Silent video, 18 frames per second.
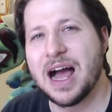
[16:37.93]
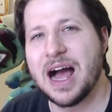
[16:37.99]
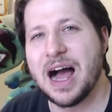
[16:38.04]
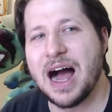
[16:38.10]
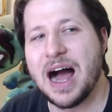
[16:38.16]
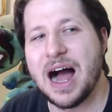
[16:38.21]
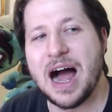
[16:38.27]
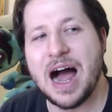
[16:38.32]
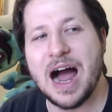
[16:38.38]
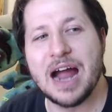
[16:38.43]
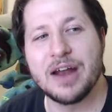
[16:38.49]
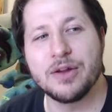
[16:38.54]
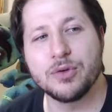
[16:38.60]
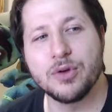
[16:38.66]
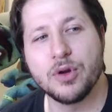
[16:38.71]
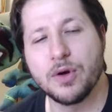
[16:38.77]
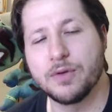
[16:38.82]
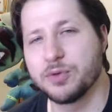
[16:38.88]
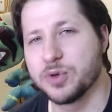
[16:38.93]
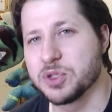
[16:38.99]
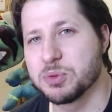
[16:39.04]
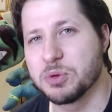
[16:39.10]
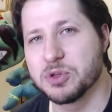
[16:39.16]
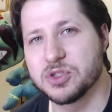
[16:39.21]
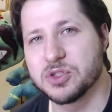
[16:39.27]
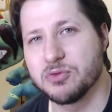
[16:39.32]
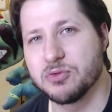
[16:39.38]
I don't know if we're
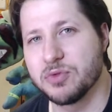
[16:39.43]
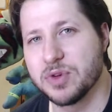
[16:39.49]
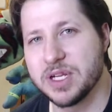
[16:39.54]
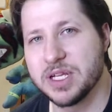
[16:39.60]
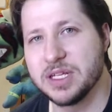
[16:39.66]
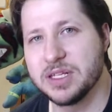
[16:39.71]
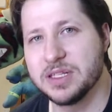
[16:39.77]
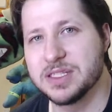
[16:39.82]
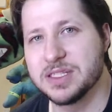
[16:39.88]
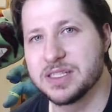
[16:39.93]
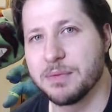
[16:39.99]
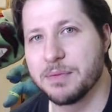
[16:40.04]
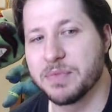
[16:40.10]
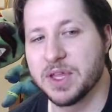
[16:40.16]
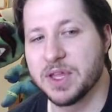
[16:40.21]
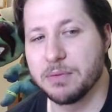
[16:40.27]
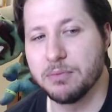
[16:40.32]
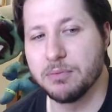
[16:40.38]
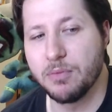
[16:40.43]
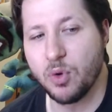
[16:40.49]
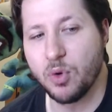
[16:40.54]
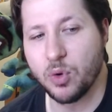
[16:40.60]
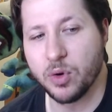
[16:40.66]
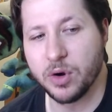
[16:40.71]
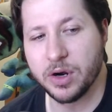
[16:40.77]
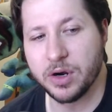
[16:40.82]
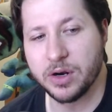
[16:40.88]
supposed to read something
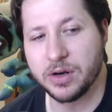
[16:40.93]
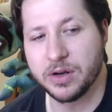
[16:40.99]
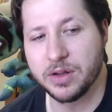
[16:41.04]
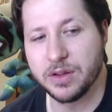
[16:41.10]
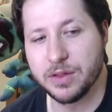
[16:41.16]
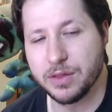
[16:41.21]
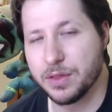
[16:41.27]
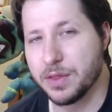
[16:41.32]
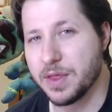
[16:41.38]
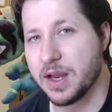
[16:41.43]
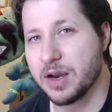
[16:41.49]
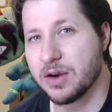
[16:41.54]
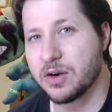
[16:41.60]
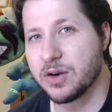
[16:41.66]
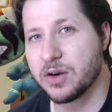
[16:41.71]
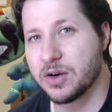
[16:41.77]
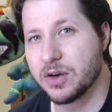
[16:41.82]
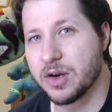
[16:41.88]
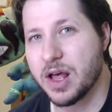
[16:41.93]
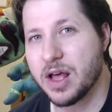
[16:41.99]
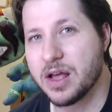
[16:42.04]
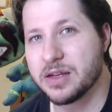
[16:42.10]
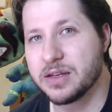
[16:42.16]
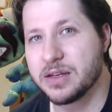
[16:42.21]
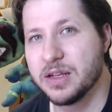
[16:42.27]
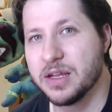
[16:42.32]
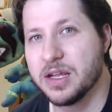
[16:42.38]
more there or not,
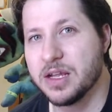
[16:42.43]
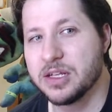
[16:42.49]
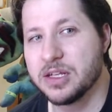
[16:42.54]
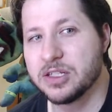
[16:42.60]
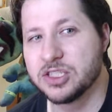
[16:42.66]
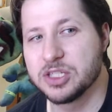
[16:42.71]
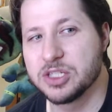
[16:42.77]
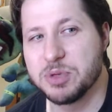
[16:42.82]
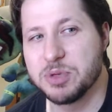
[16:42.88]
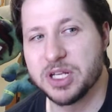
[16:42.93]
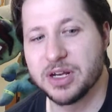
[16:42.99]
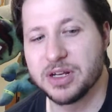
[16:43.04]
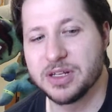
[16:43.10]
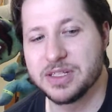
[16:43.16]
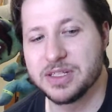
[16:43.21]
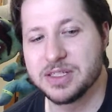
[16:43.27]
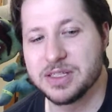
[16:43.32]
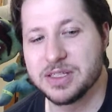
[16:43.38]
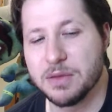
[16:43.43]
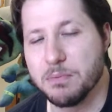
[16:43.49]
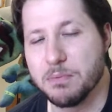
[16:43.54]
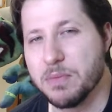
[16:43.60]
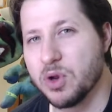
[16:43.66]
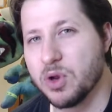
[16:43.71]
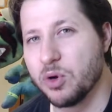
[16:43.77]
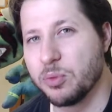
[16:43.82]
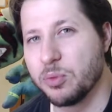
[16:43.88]
just because the
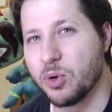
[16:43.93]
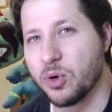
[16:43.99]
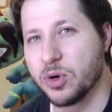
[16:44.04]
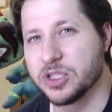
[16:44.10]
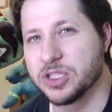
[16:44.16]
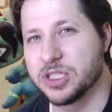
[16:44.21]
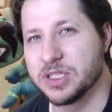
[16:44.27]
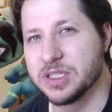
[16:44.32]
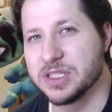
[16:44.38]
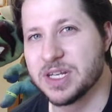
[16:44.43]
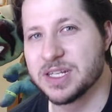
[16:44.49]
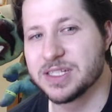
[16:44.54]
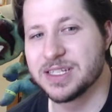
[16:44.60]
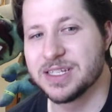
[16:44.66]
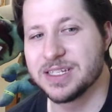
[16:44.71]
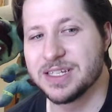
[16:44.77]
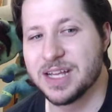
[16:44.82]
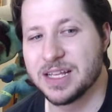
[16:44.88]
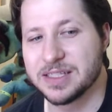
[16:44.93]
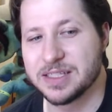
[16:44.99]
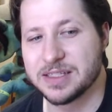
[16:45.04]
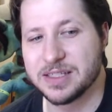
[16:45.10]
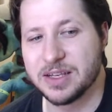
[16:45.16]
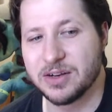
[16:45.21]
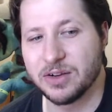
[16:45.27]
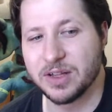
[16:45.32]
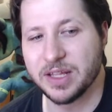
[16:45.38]
middle portion doesn't
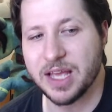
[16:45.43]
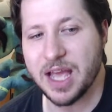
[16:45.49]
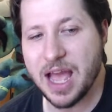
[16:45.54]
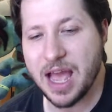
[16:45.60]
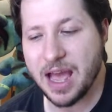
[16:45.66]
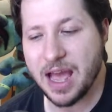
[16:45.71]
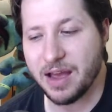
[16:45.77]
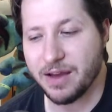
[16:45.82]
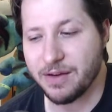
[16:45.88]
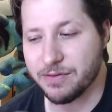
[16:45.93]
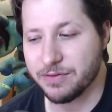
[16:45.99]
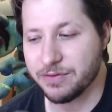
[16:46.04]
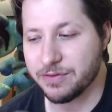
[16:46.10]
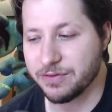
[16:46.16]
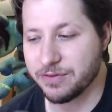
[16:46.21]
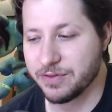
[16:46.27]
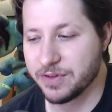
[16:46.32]
necessarily have